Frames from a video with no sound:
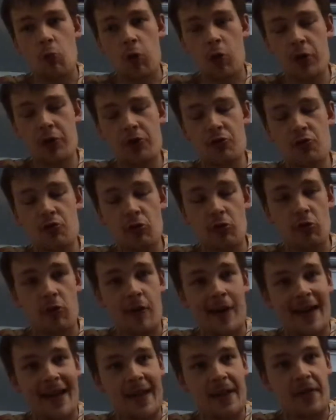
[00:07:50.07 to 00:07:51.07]
1
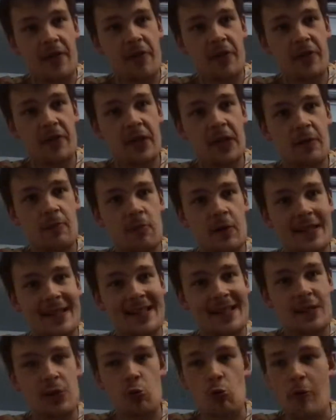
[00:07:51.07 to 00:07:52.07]
draw, and 3
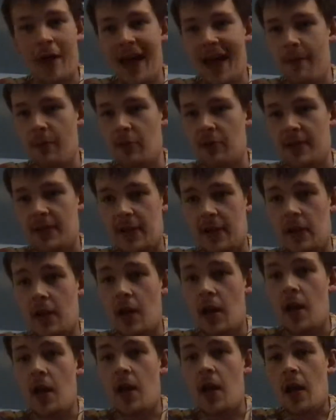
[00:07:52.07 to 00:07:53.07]
wins to
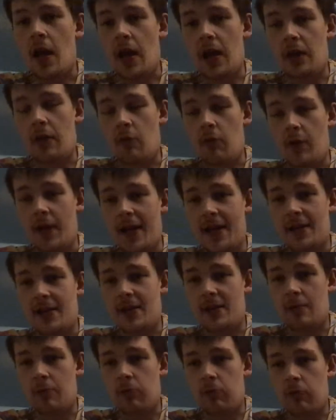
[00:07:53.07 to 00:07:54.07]
Hamilton. And the
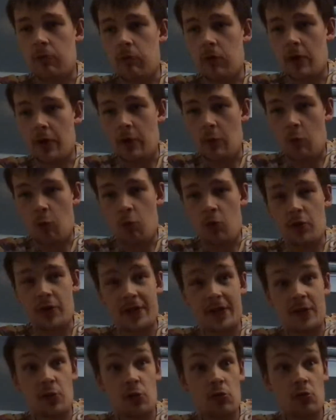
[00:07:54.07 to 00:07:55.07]
last one
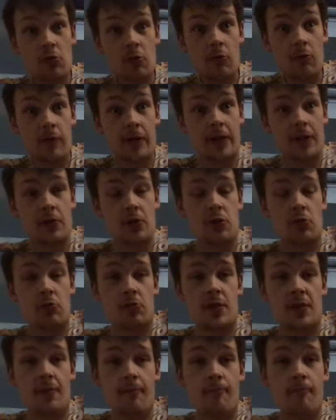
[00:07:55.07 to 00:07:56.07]
was a 2-0 win
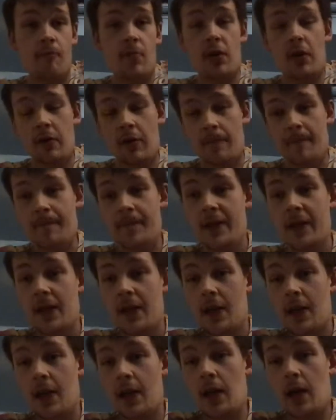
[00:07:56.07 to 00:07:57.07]
to St Mirren.
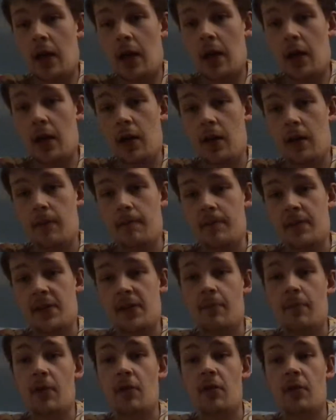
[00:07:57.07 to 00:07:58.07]

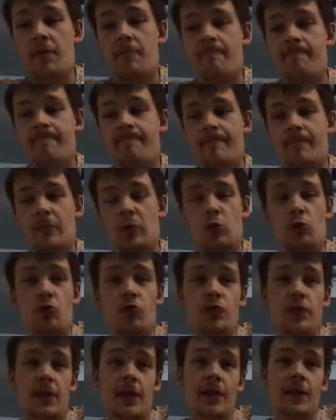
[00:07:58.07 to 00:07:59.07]
St Mirren
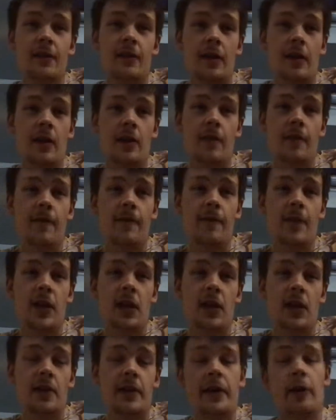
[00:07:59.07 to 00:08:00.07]
losing
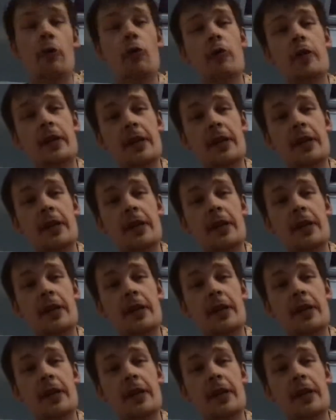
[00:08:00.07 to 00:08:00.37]
very late